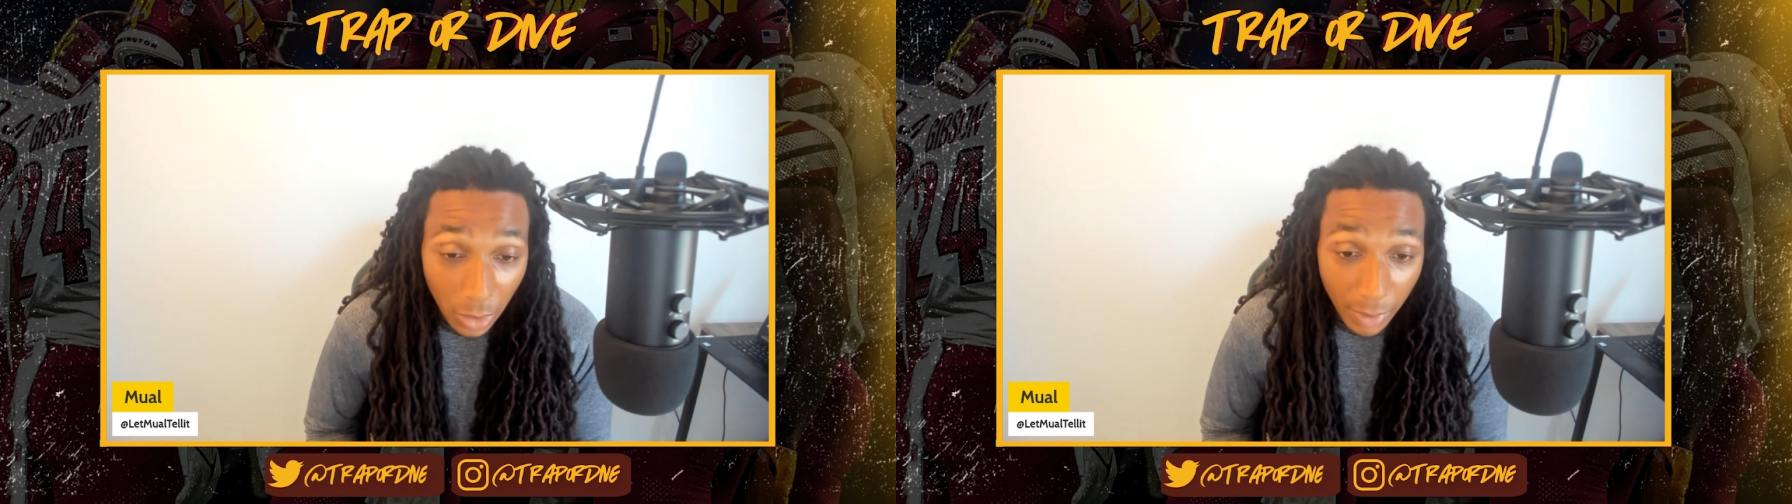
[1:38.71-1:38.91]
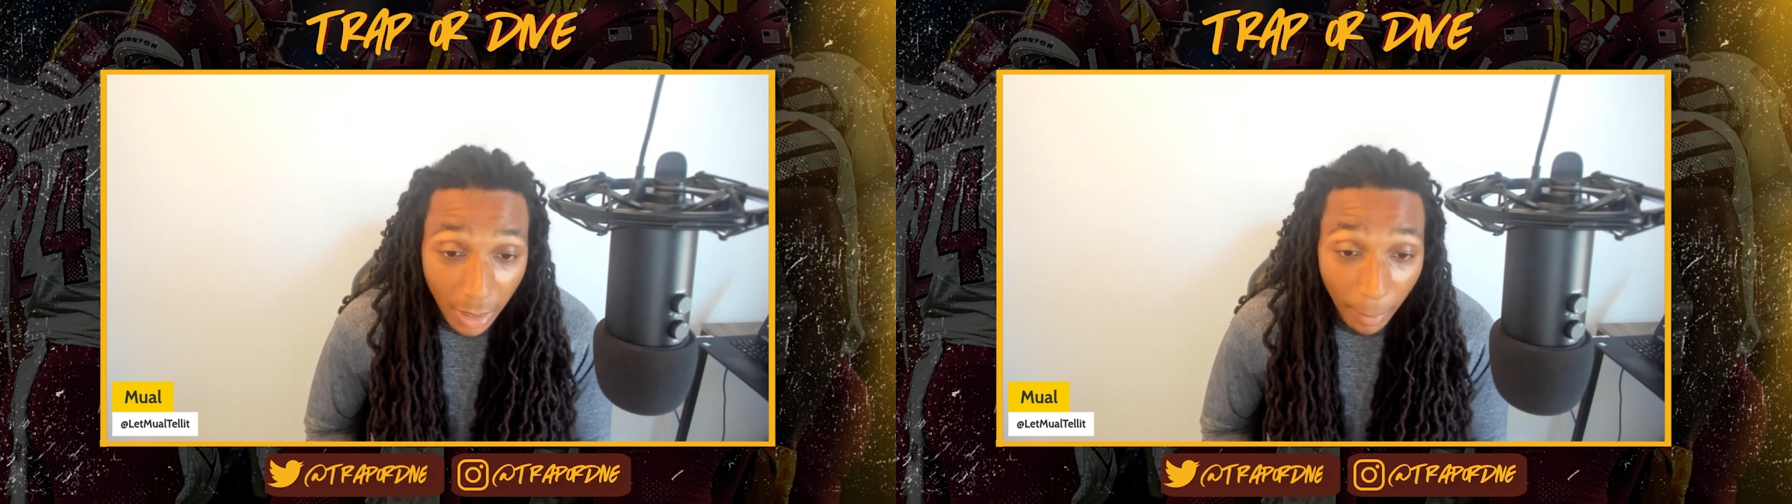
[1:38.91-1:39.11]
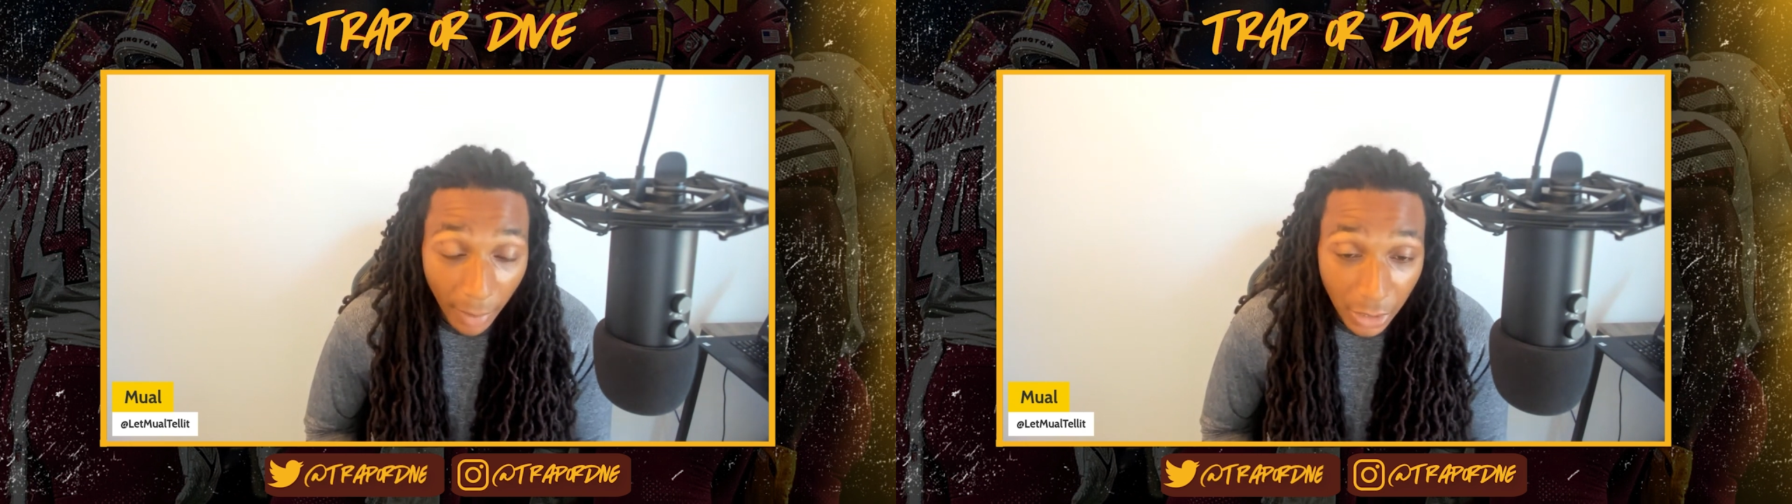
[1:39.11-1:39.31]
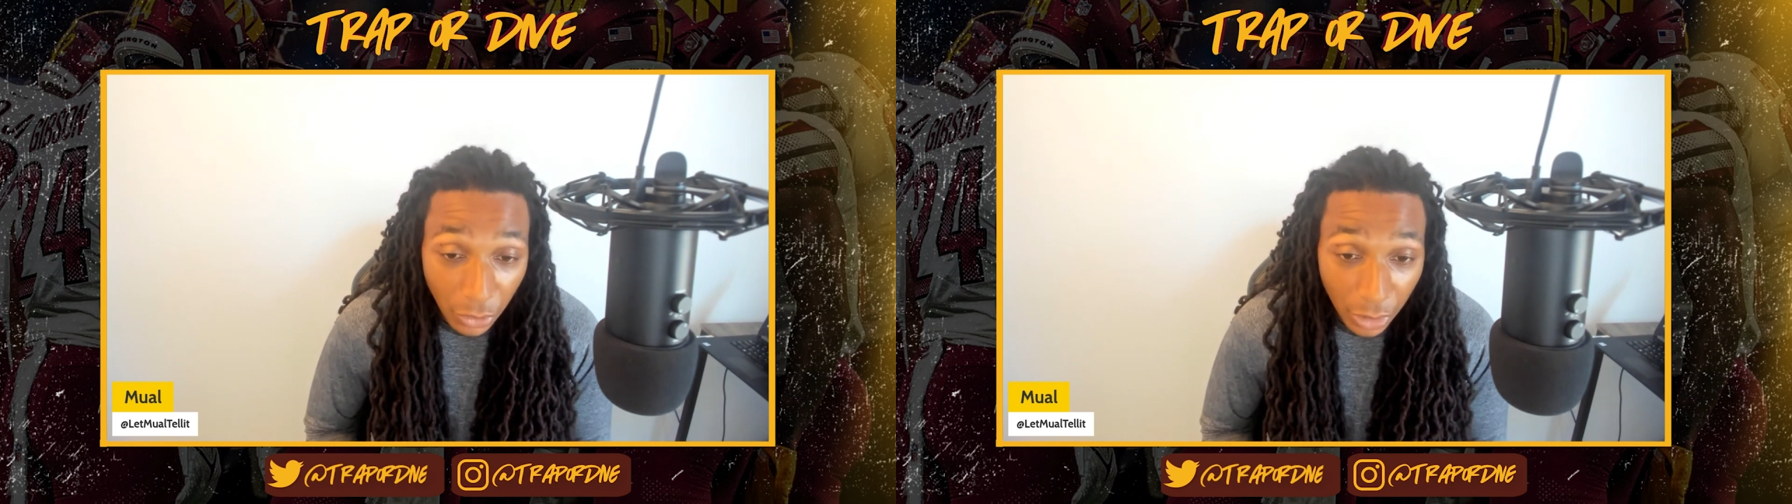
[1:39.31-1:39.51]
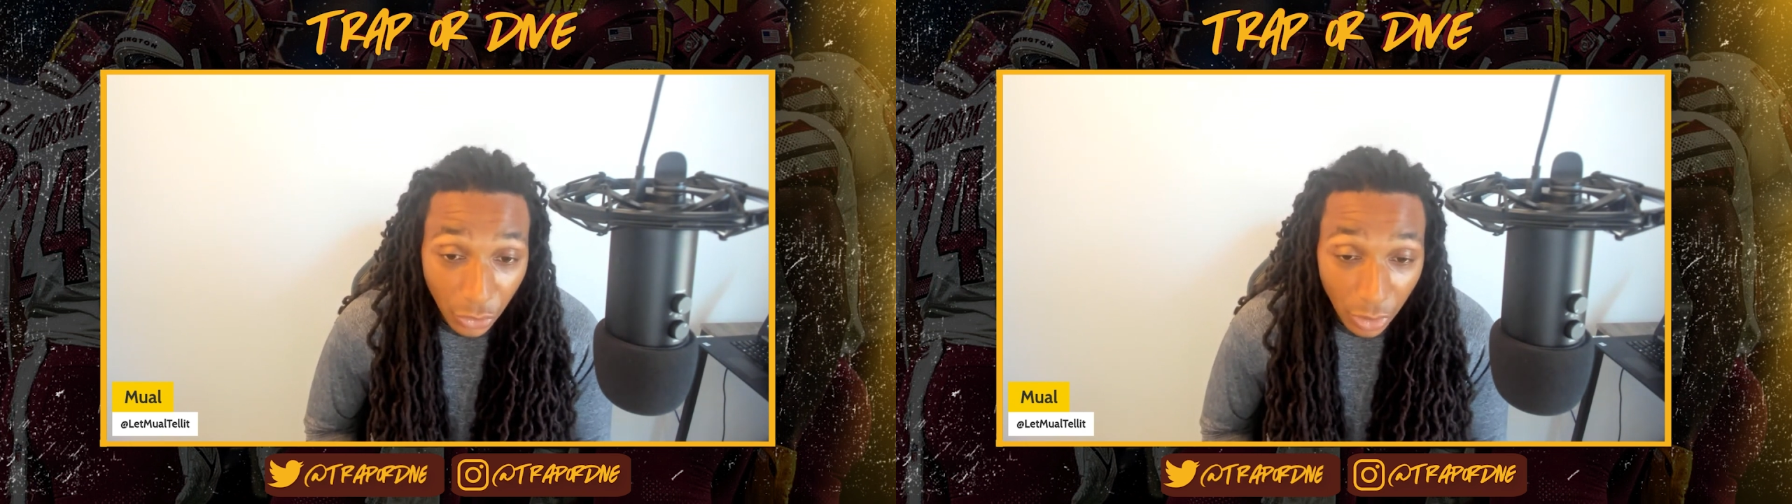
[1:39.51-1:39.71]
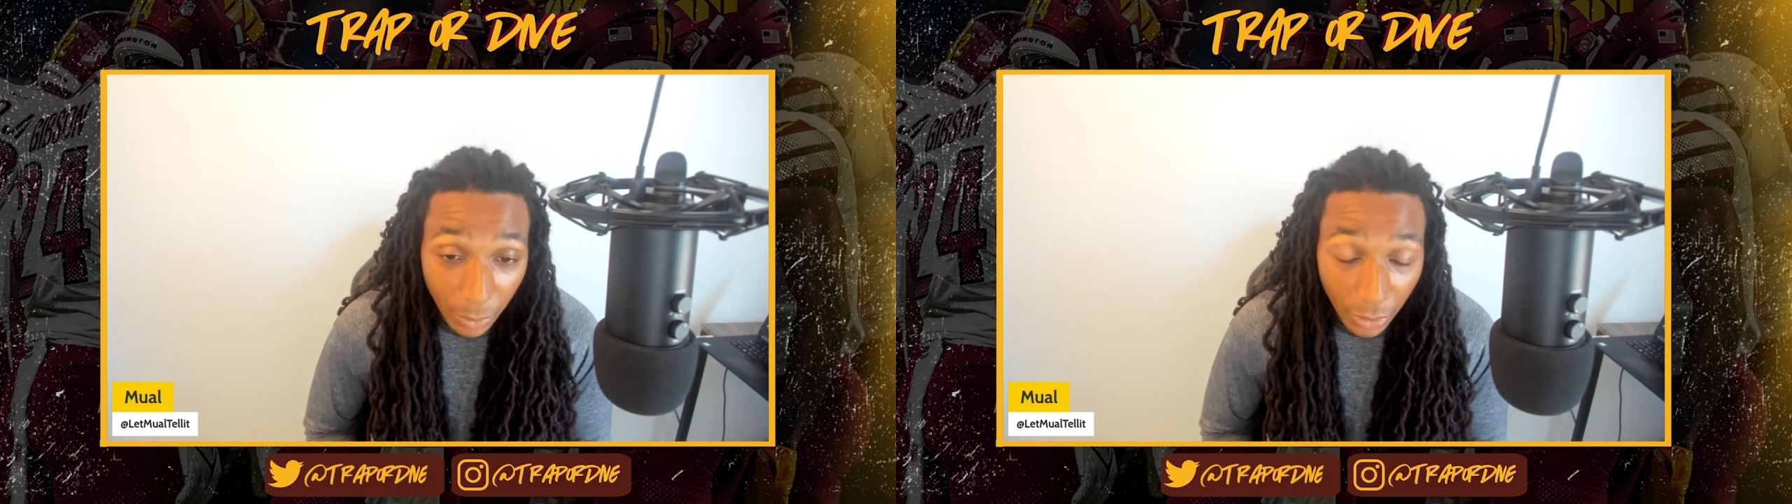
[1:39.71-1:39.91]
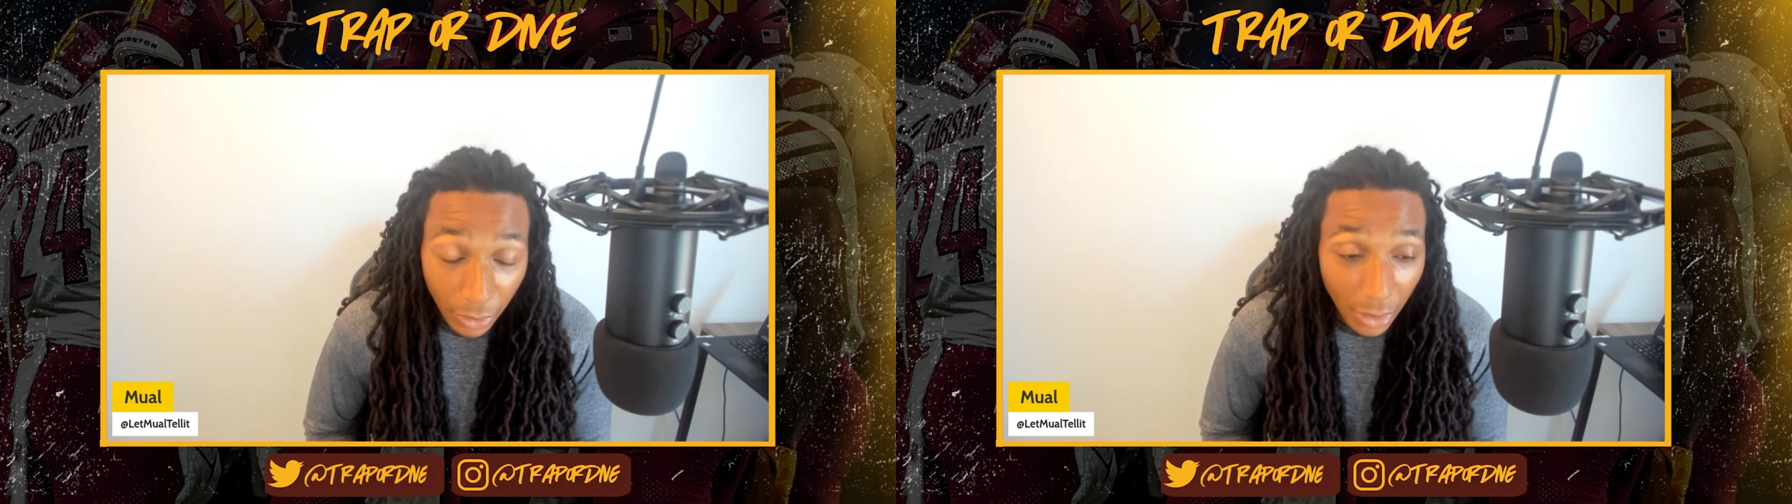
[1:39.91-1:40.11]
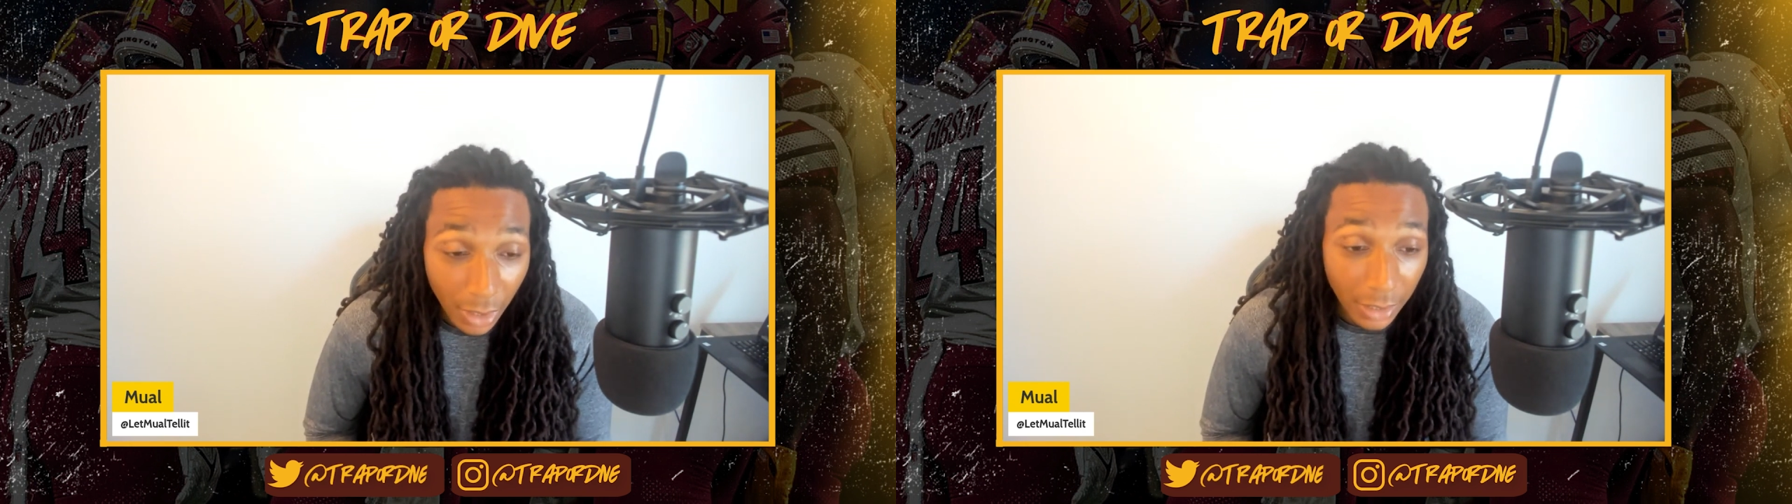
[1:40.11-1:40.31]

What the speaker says: to be a major contributor